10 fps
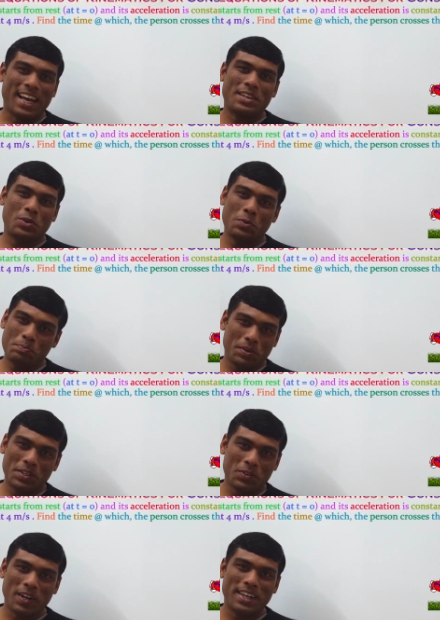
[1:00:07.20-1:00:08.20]
I hope
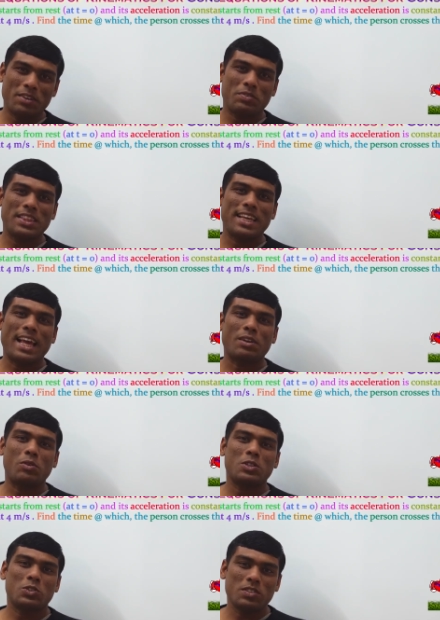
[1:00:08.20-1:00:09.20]
you are done with the
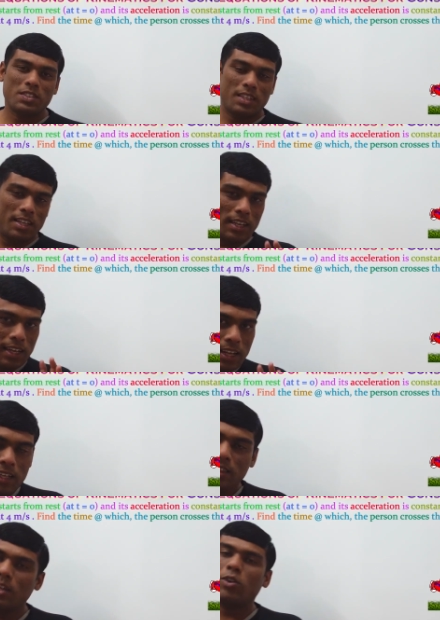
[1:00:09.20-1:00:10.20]
calculations.
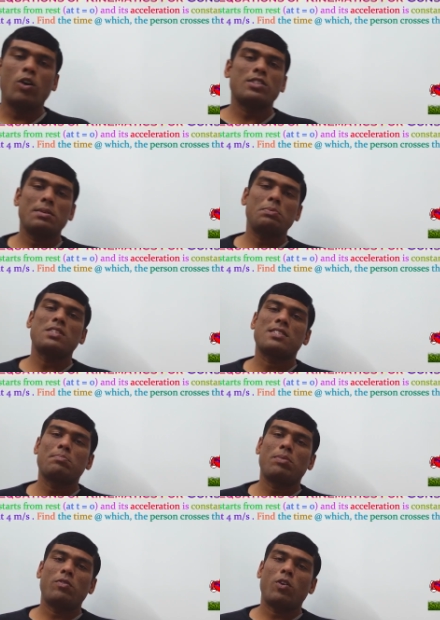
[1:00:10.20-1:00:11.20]
The concept is
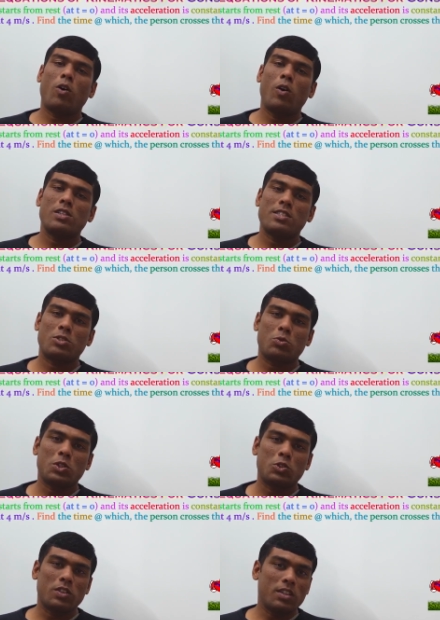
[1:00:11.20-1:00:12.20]
simple for all such
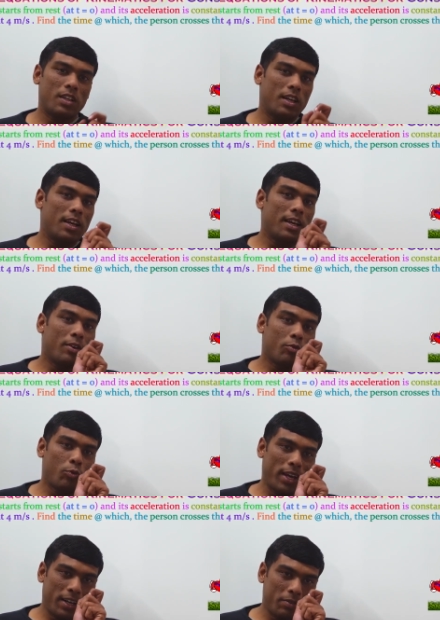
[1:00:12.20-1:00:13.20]
question.
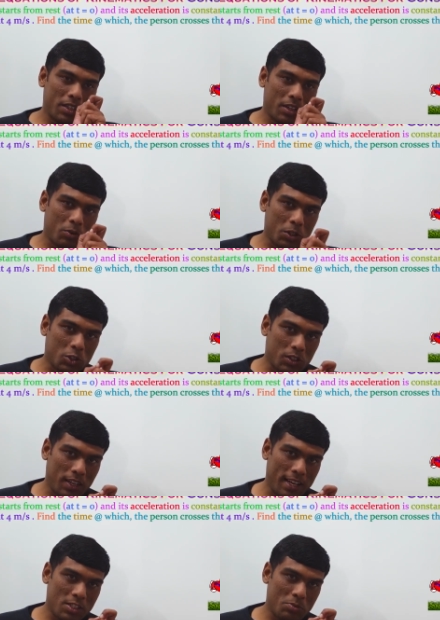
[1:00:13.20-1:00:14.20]
Wherever the question
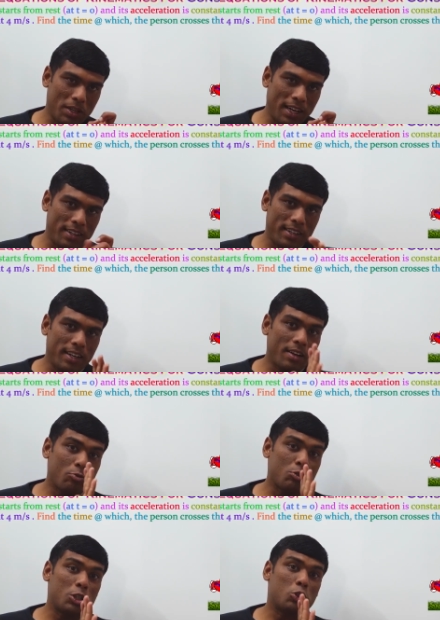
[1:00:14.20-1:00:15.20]
has been ended,
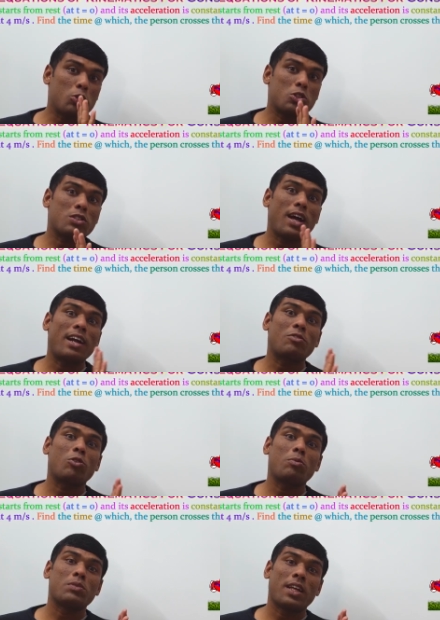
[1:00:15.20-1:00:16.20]
we should start
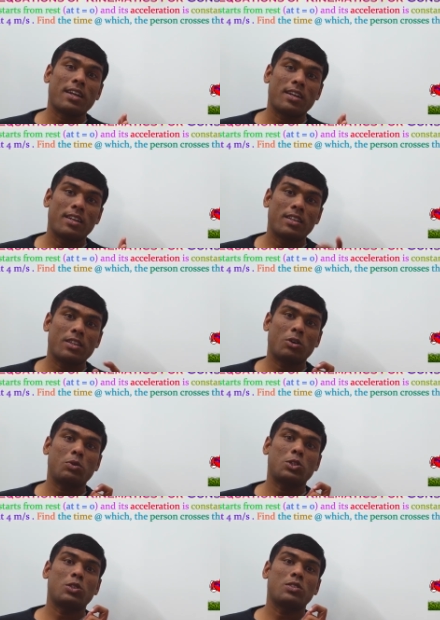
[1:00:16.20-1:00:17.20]
from there. The
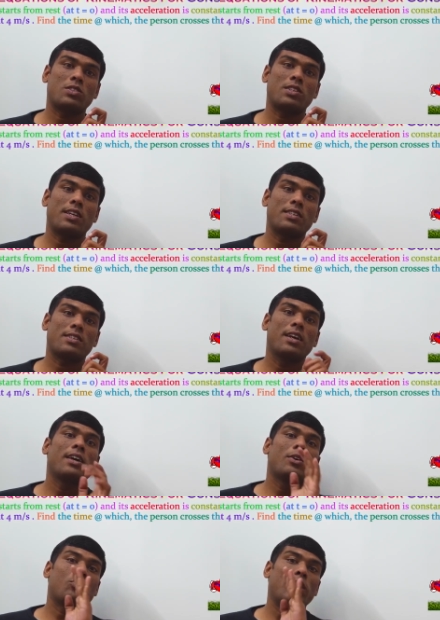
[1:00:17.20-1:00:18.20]
question says
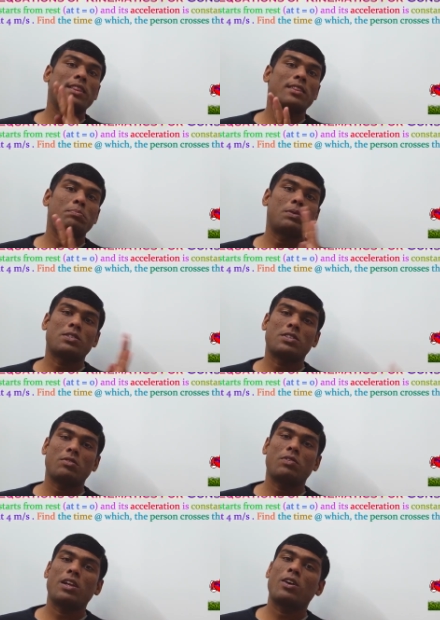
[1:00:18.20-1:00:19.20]
when the
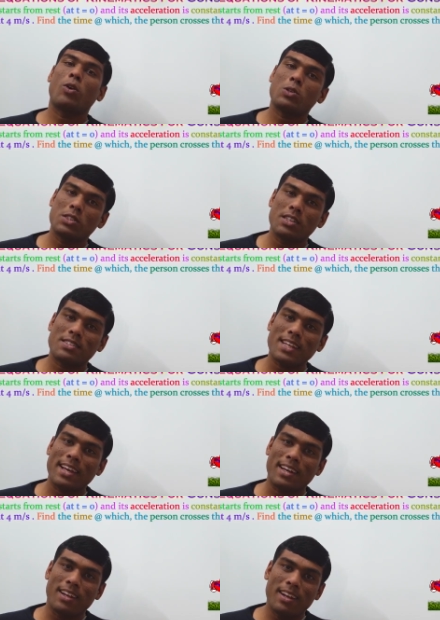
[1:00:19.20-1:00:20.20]
person will cross the
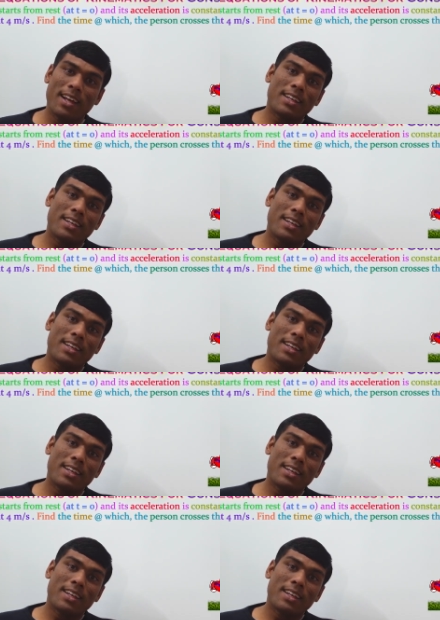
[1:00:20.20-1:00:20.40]
cycle,